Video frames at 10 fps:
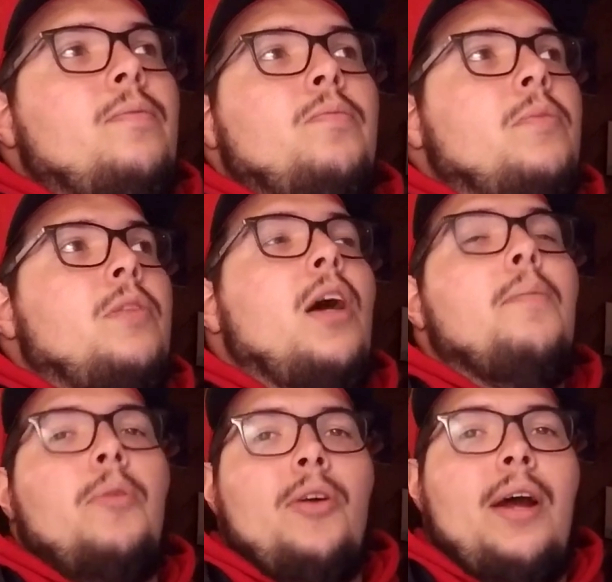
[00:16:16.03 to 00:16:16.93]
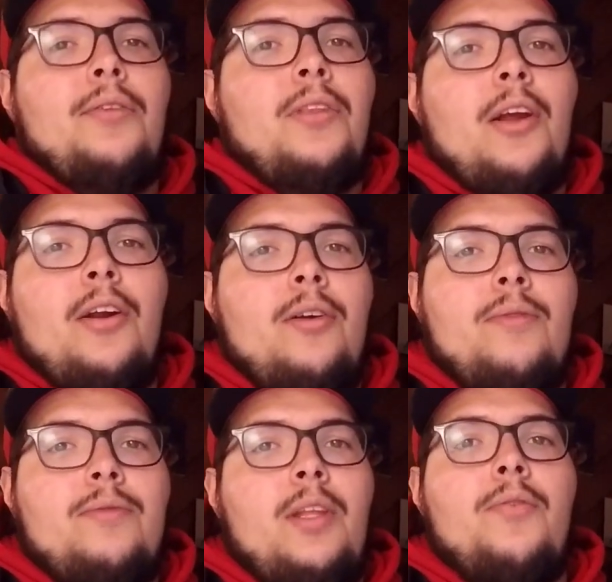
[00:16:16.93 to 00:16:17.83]
number out there
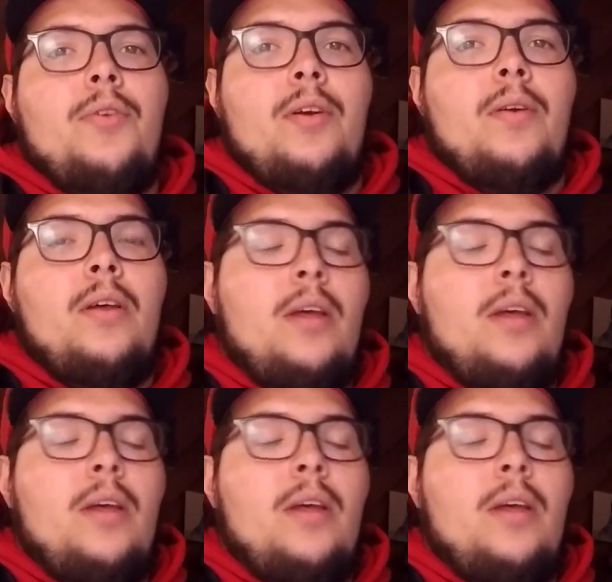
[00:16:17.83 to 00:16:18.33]
of different